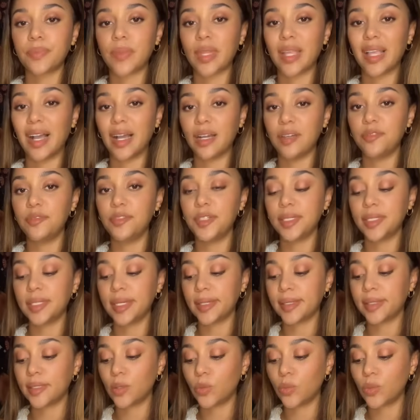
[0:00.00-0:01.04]
I feel like
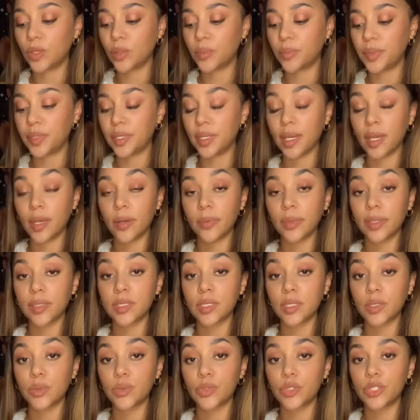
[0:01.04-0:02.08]
there will be a
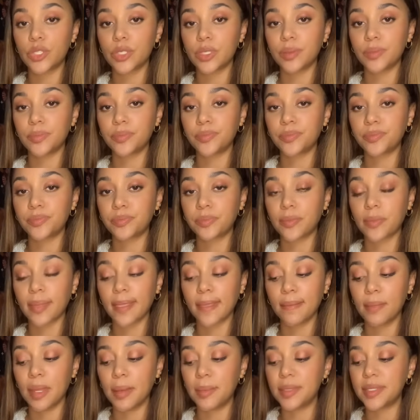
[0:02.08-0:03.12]
resolution.
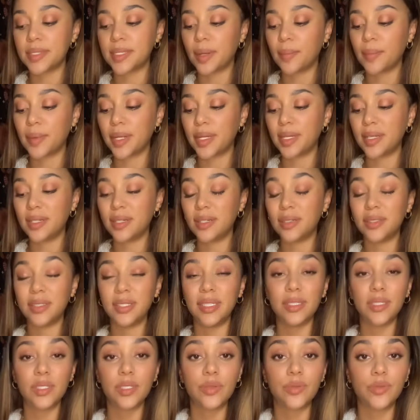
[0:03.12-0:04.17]
Maybe somebody
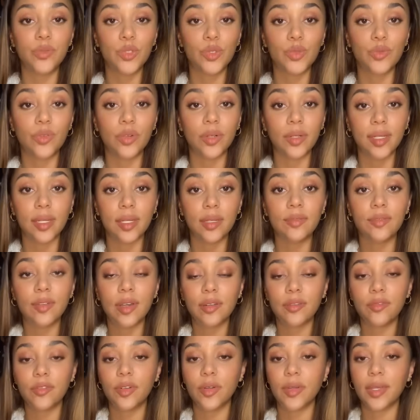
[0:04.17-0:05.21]
needs to forgive
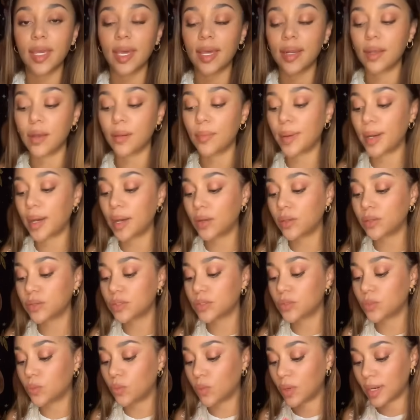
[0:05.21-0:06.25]
and forget about
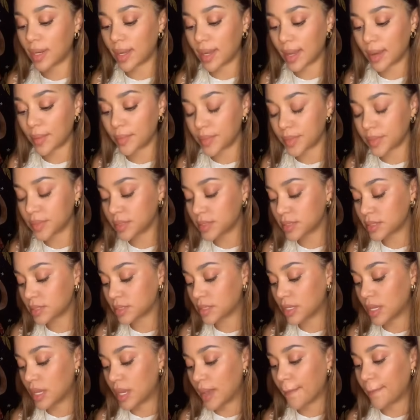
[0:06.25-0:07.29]
what happens.
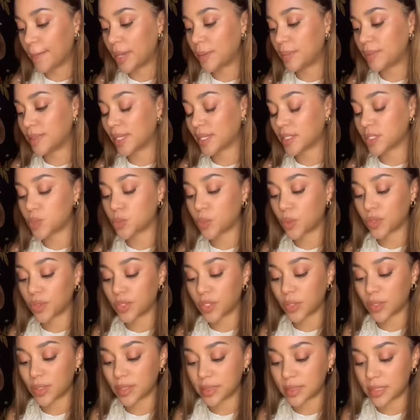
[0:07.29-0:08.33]
Maybe that's what
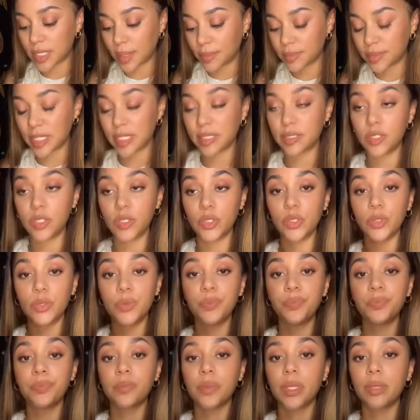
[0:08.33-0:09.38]
they're attempting to do.
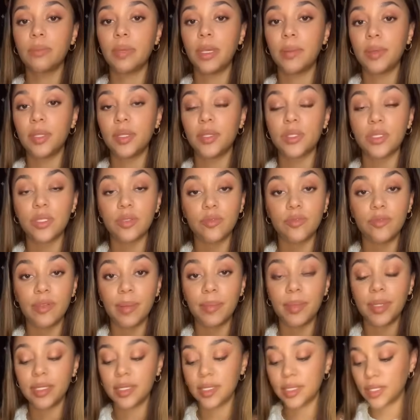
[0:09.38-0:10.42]
Maybe there's a
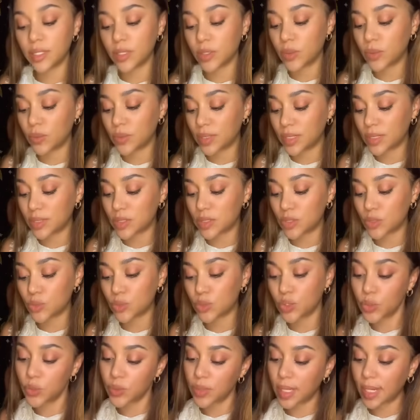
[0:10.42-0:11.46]
feminine here who needs to
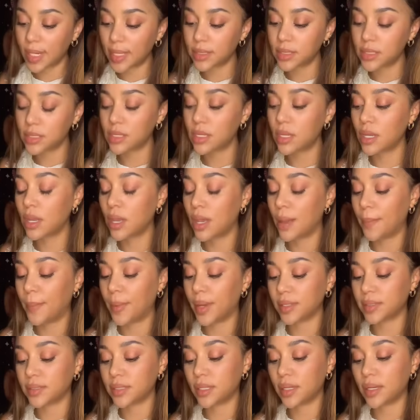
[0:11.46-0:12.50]
do that.
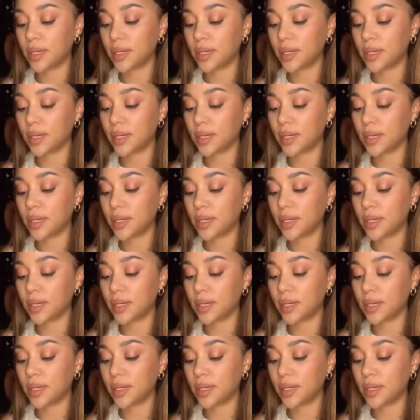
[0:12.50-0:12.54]
But